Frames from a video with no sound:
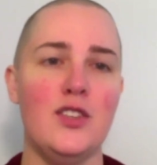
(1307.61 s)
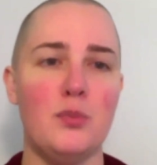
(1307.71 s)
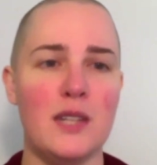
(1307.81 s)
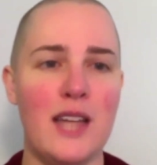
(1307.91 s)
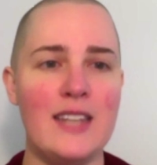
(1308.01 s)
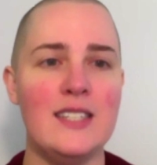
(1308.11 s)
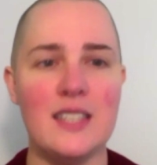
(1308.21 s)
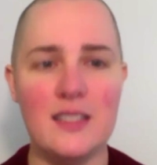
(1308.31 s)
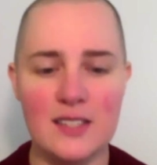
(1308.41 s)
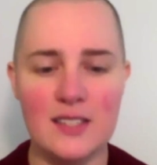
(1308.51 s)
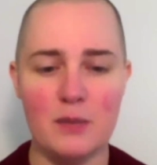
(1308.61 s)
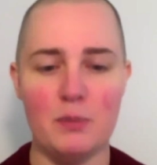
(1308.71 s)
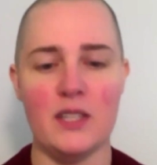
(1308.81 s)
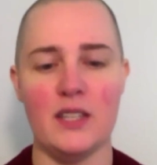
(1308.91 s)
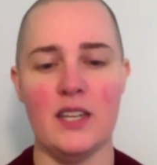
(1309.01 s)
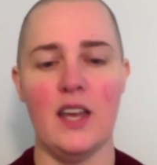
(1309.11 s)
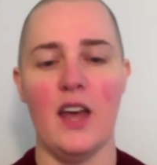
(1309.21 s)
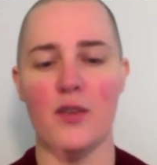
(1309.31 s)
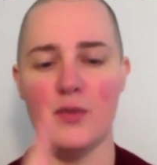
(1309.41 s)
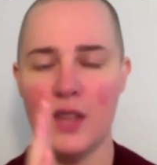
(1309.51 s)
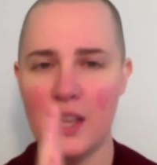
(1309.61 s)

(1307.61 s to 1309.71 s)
blend in this ability of